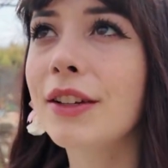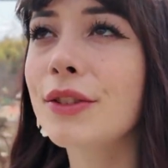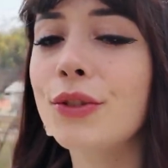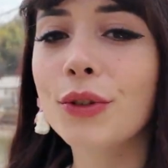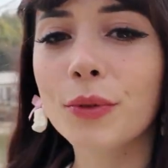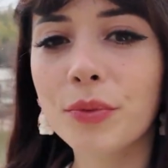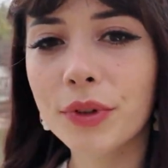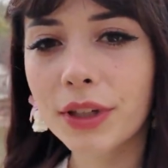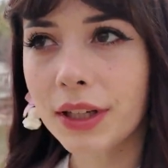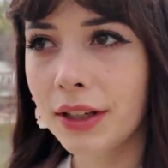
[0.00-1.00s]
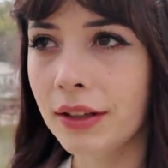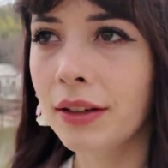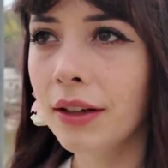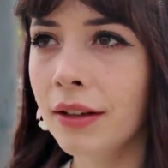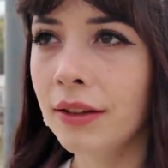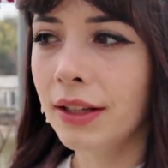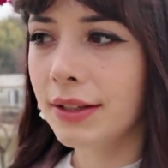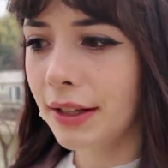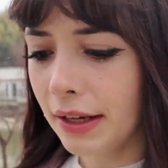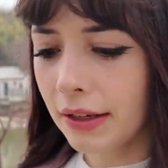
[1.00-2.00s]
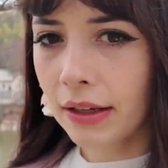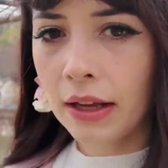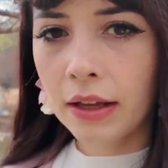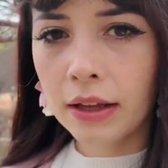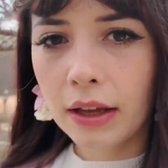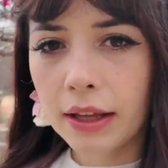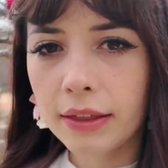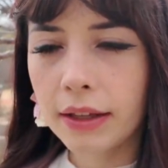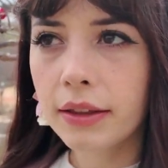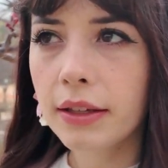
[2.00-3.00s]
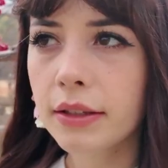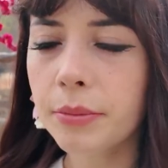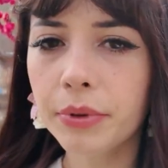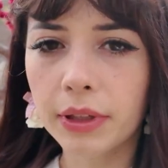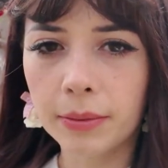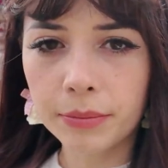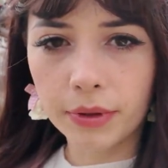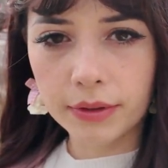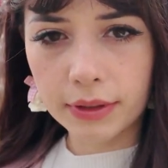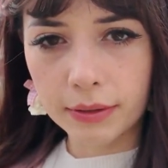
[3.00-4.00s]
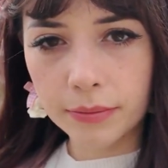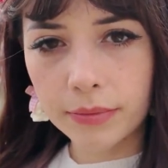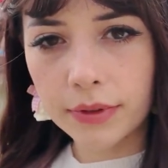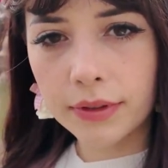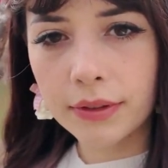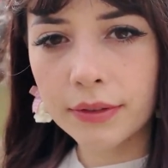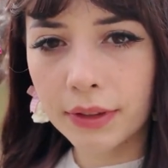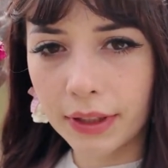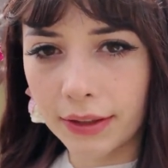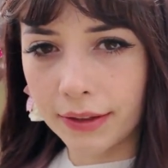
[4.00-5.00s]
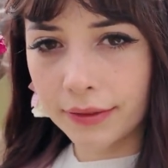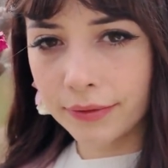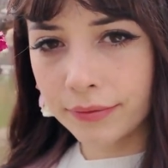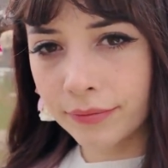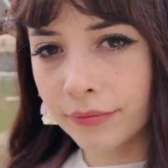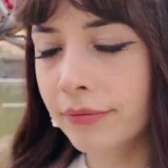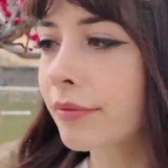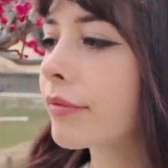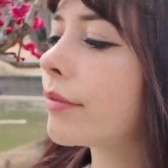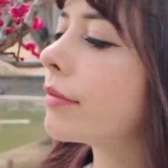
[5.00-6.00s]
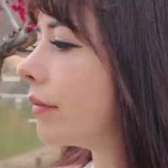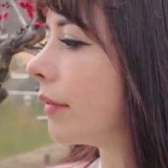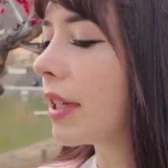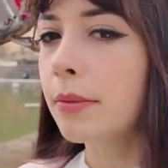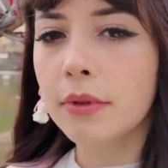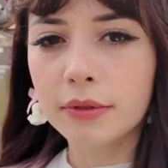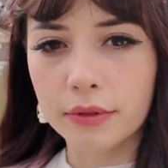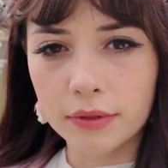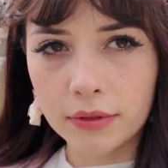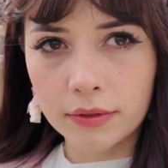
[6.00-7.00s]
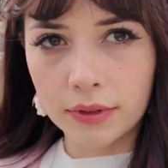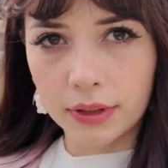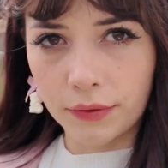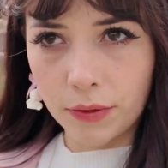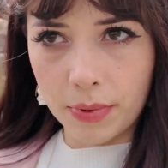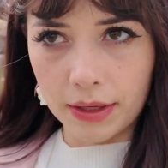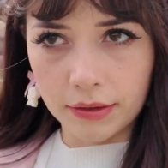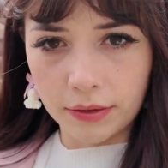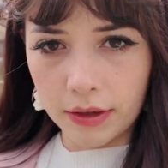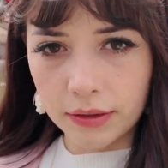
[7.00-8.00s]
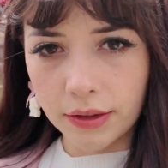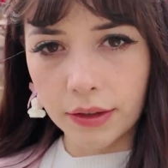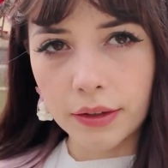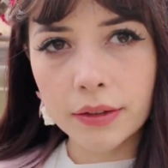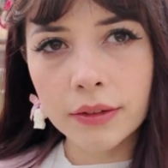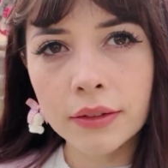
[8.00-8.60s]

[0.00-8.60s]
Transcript: It's so pretty. There's like, I think these are plum blossoms. Yeah. They smell good. There's a few bees around though.